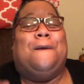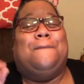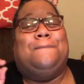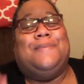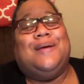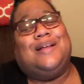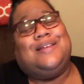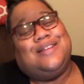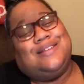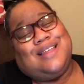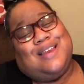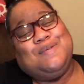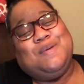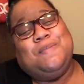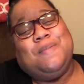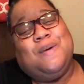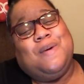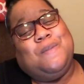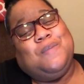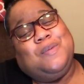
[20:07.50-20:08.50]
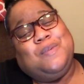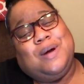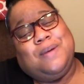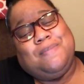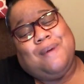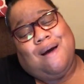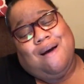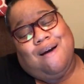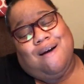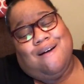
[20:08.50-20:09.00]
Big Dick Teddy with, one
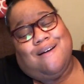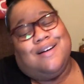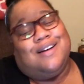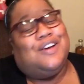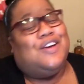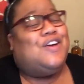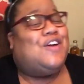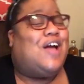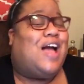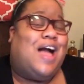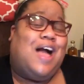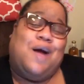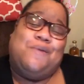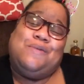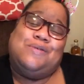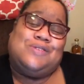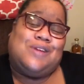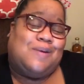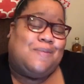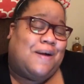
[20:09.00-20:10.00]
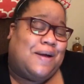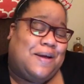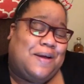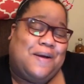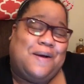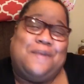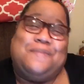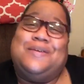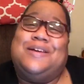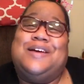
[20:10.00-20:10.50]
ball. Girl, I don't want to talk about
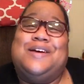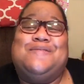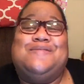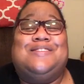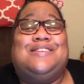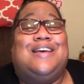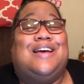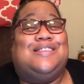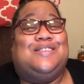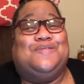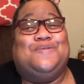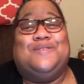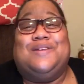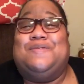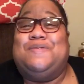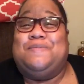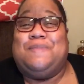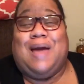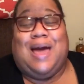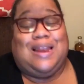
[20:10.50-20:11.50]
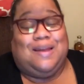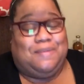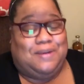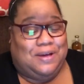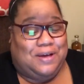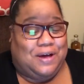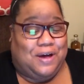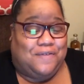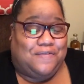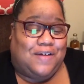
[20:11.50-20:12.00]
him. It was that's what it reminded
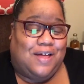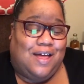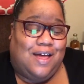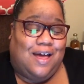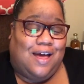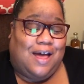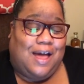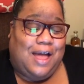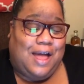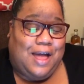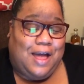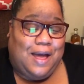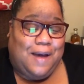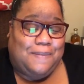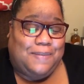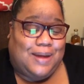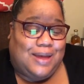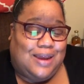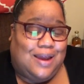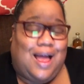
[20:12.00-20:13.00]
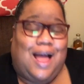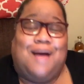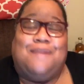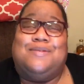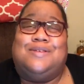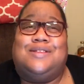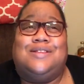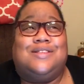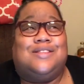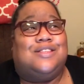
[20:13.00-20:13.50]
me of. Um, and I
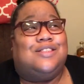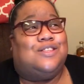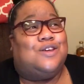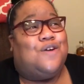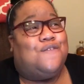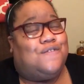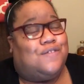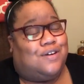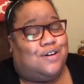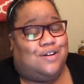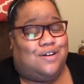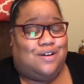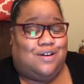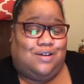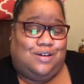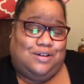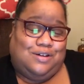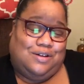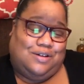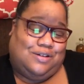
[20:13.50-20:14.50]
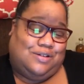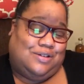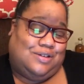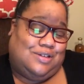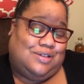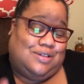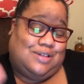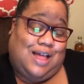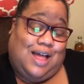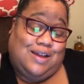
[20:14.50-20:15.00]
was. This is so. Girl, look.
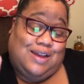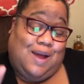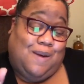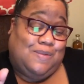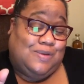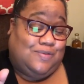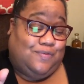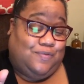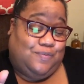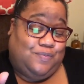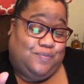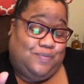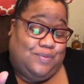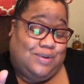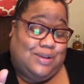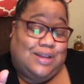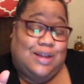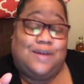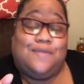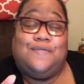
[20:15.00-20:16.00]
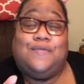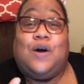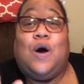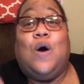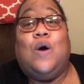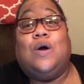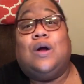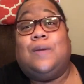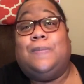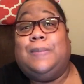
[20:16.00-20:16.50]
This I, that was
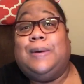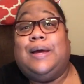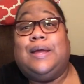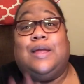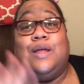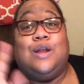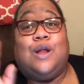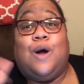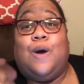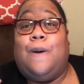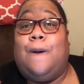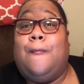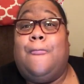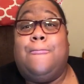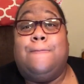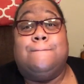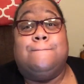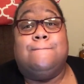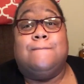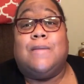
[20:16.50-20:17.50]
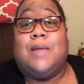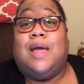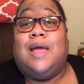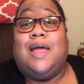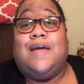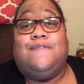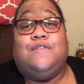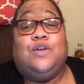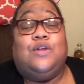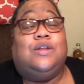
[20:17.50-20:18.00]
vulgar, but you know,
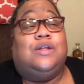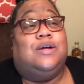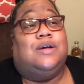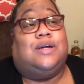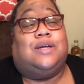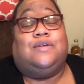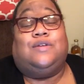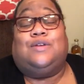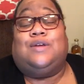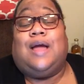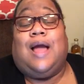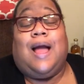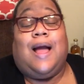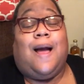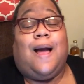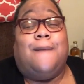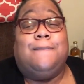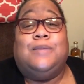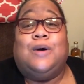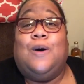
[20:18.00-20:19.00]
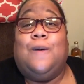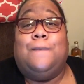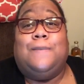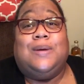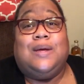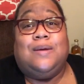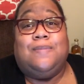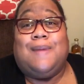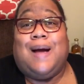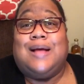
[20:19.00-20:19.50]
if you look, I'm gonna
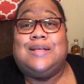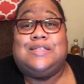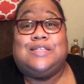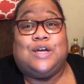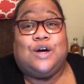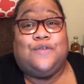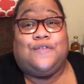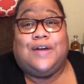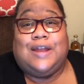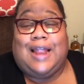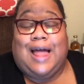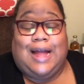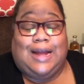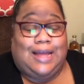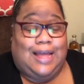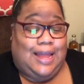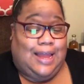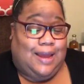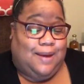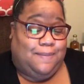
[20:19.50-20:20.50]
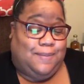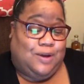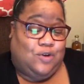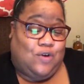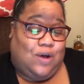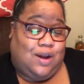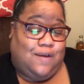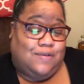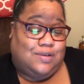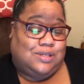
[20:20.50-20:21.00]
be myself, and I can't be
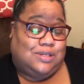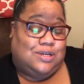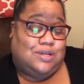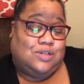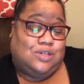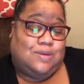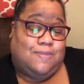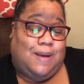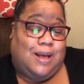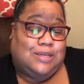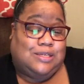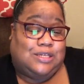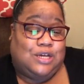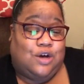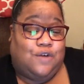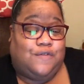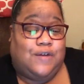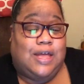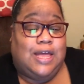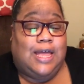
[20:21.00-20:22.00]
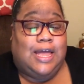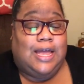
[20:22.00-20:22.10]
trying to censor myself.